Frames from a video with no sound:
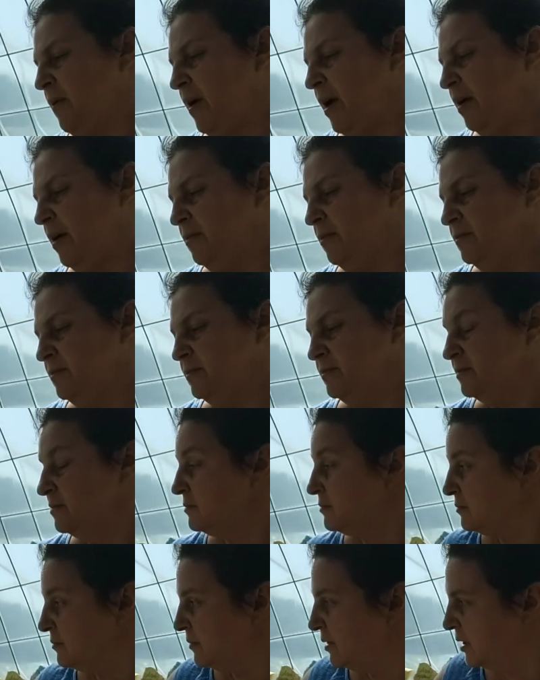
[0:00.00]
Well,
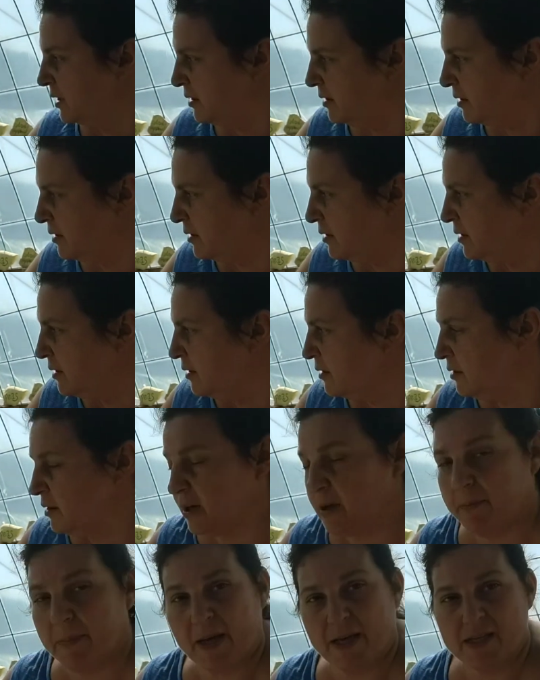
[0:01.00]

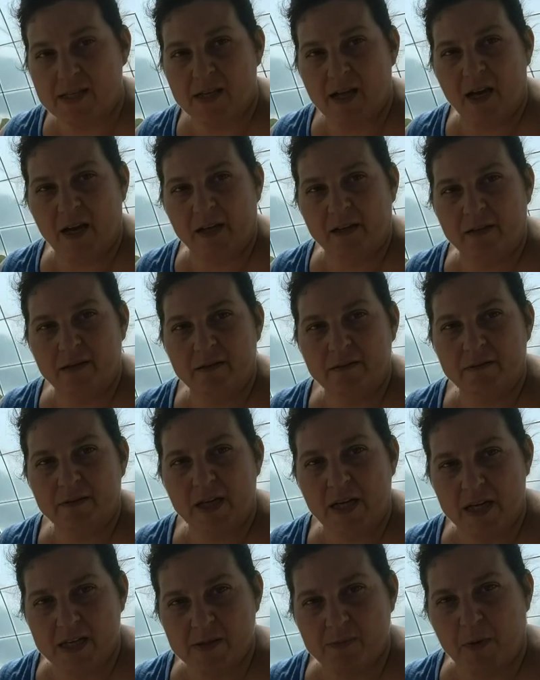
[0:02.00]
look at my son.
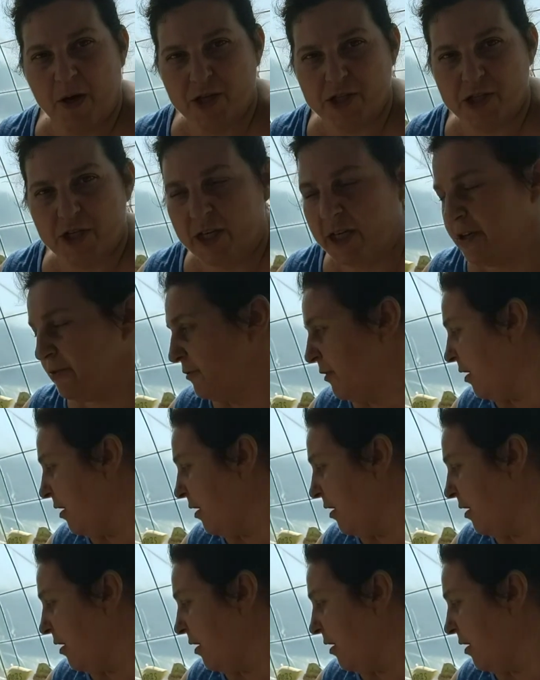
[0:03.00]
He's munching it